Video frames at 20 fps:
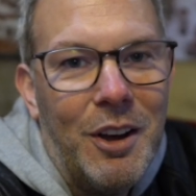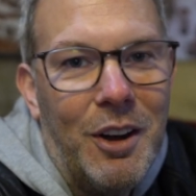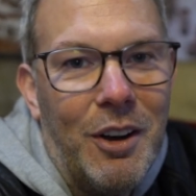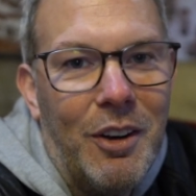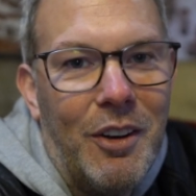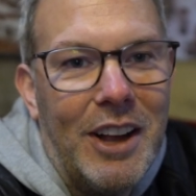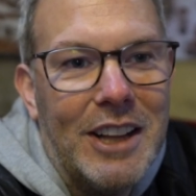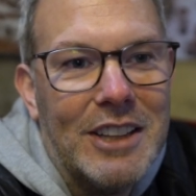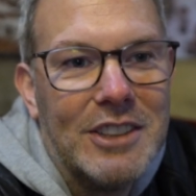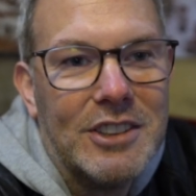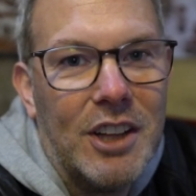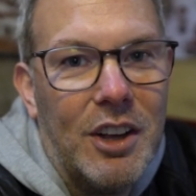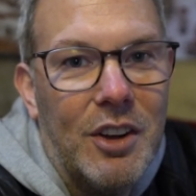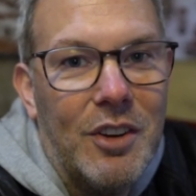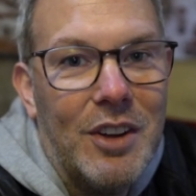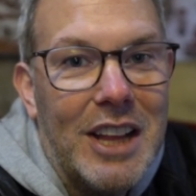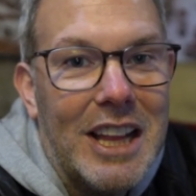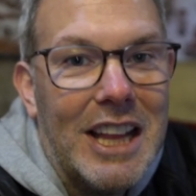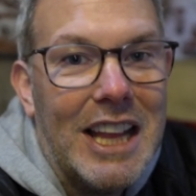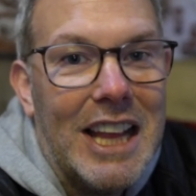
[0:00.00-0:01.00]
All right,
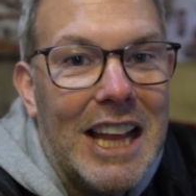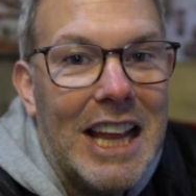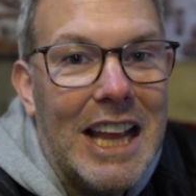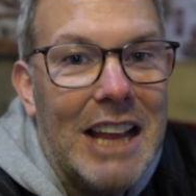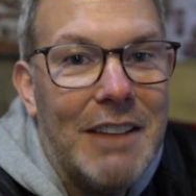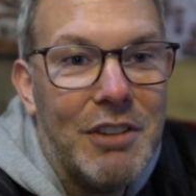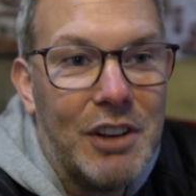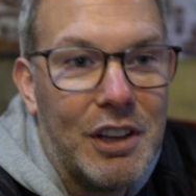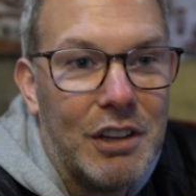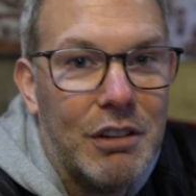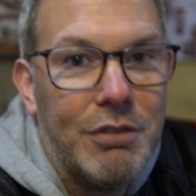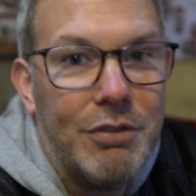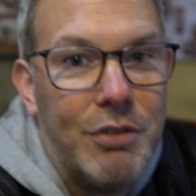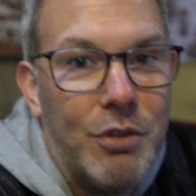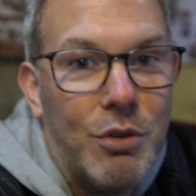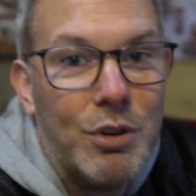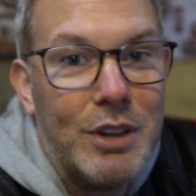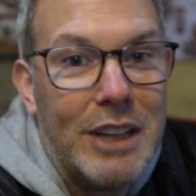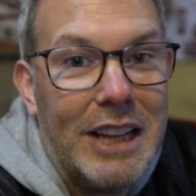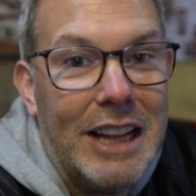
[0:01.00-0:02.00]
so if you can
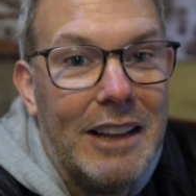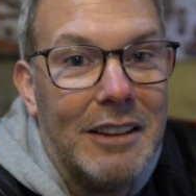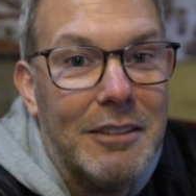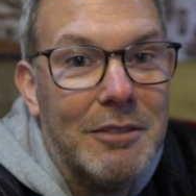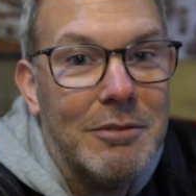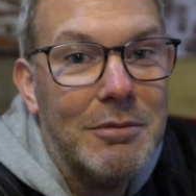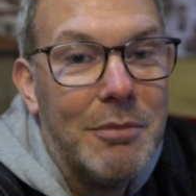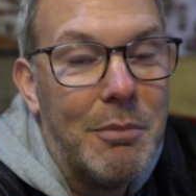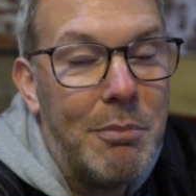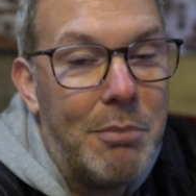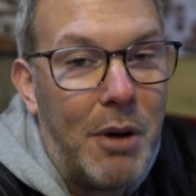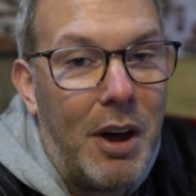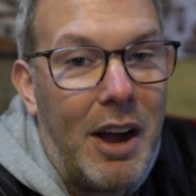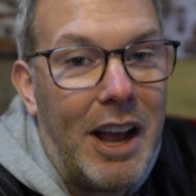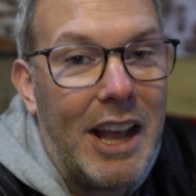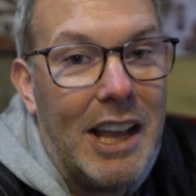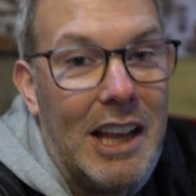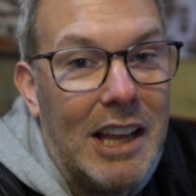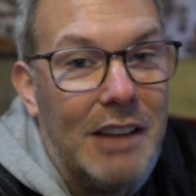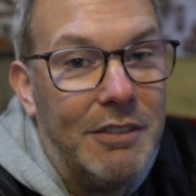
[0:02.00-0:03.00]
afford it,
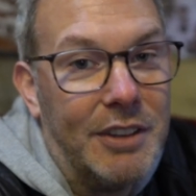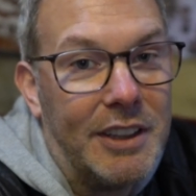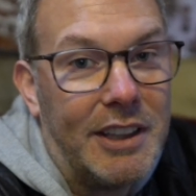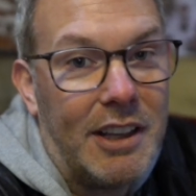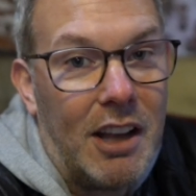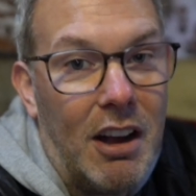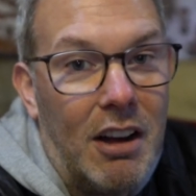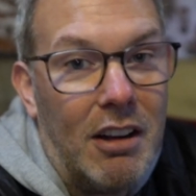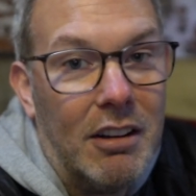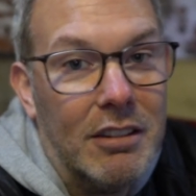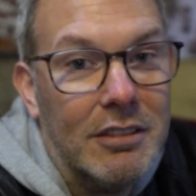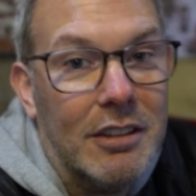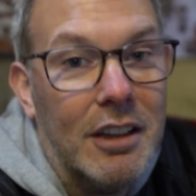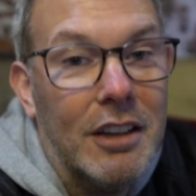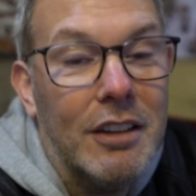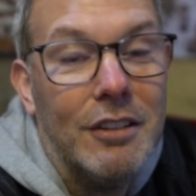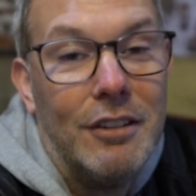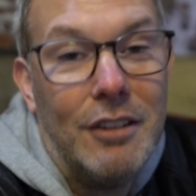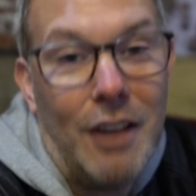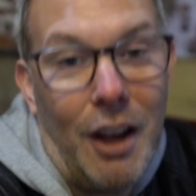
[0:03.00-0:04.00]
buy it. If you can't,
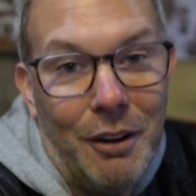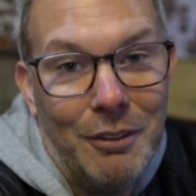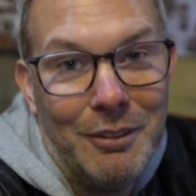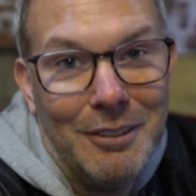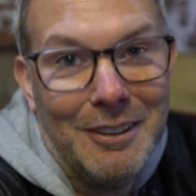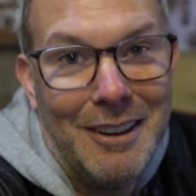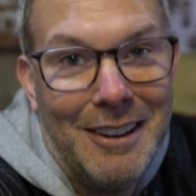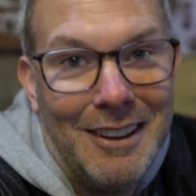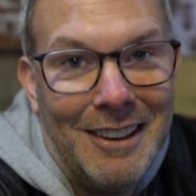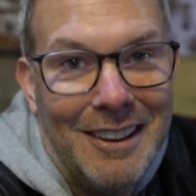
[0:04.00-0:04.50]
don't.